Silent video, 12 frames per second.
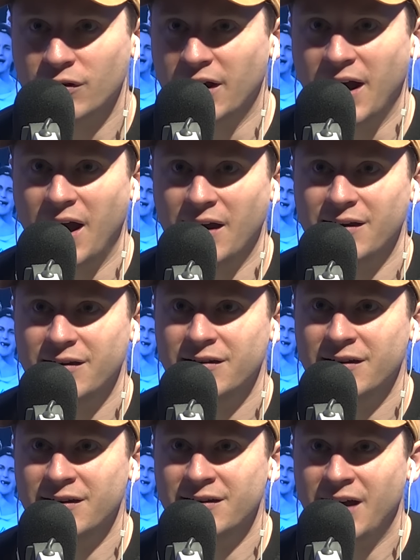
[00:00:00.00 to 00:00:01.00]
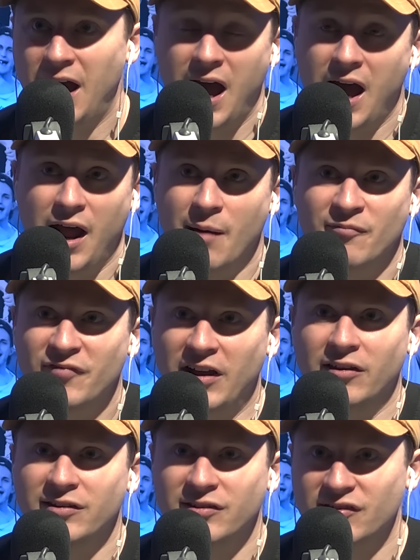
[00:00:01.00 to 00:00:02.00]
Like I I, I, am
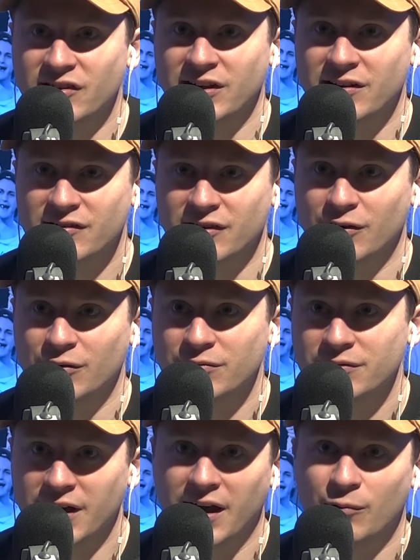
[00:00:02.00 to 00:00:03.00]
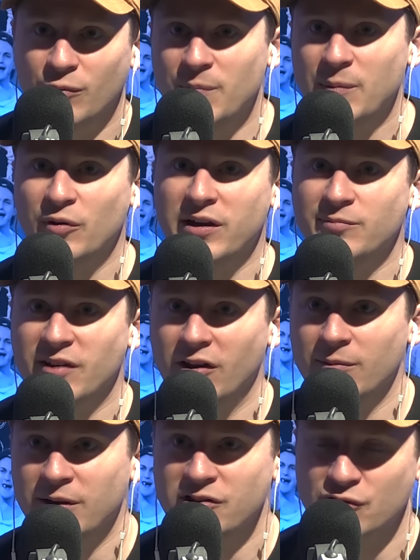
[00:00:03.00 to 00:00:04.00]
failing to see it. So yeah, when people keep
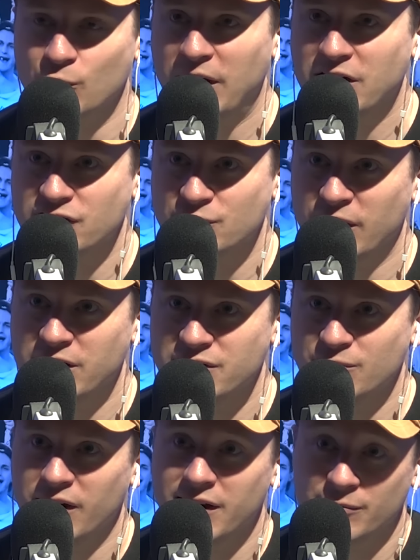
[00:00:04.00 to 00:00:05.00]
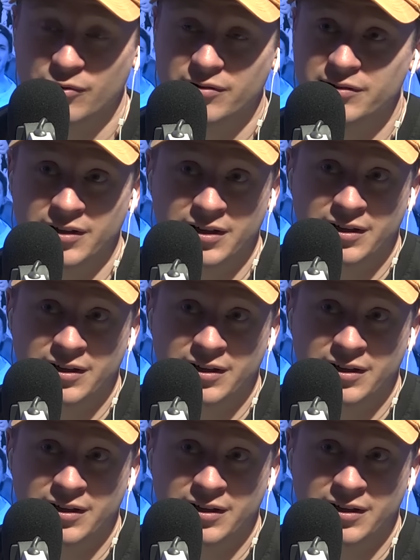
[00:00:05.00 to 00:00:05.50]
telling me just wait, just wait, just wait, I'm going.